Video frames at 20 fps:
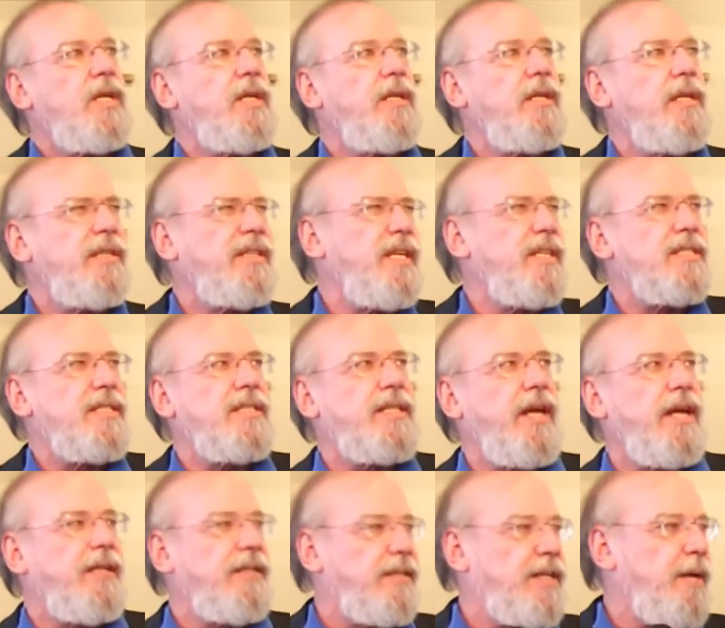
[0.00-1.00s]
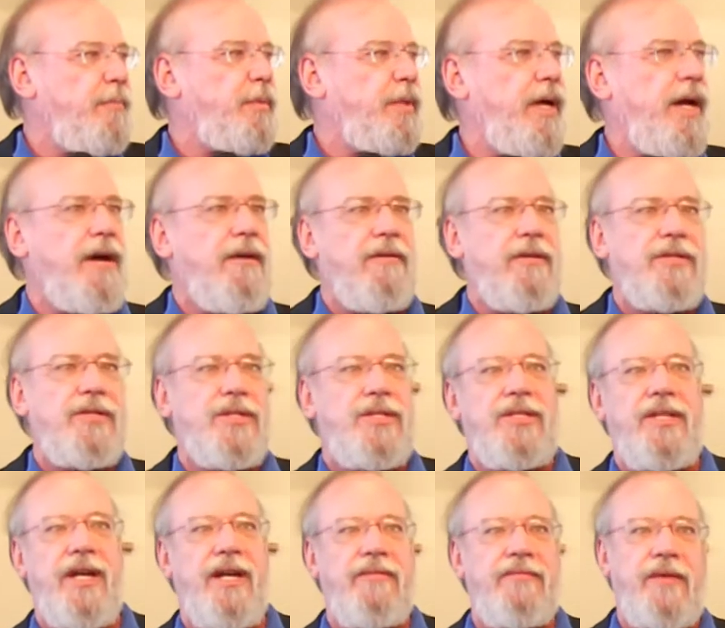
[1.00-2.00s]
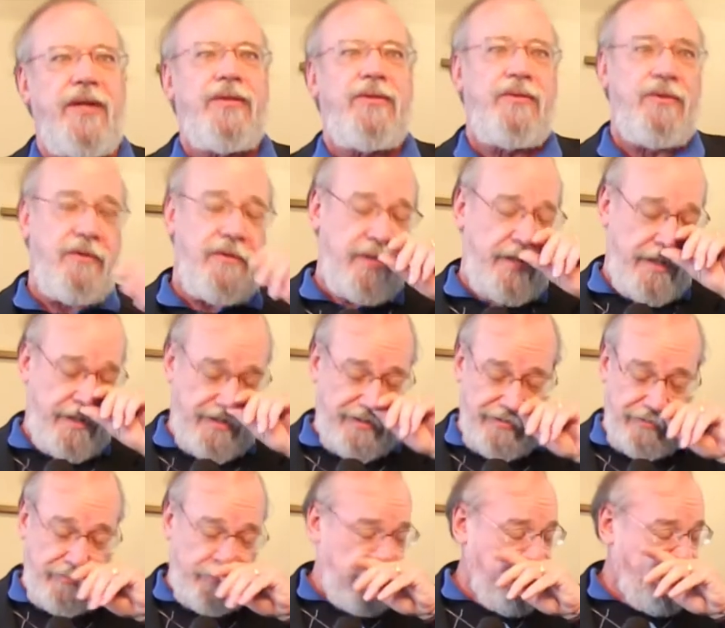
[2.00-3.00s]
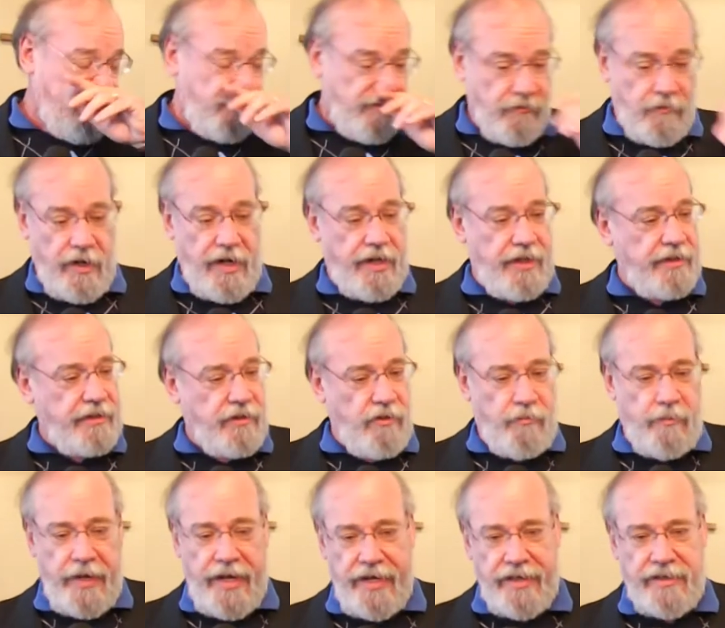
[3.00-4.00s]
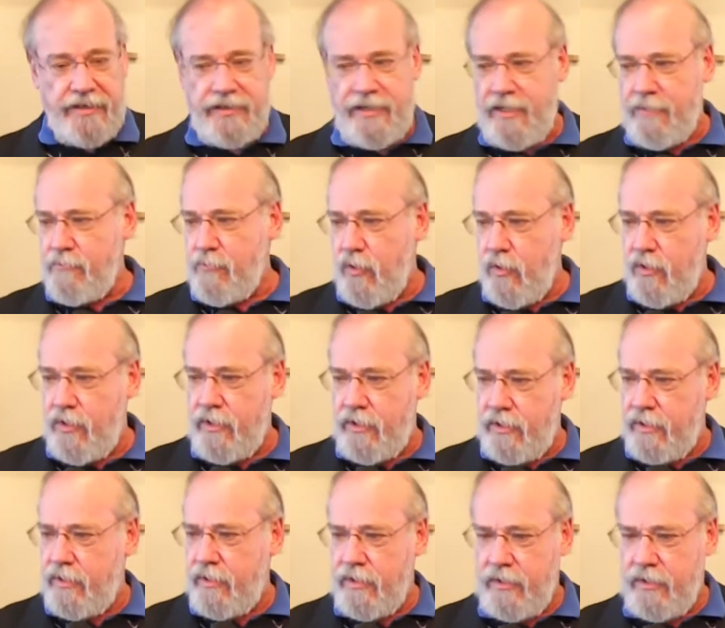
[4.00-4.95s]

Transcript: it gets stale a couple hours and stuff, and I'd throw it out, and after a while I'd go back and get more,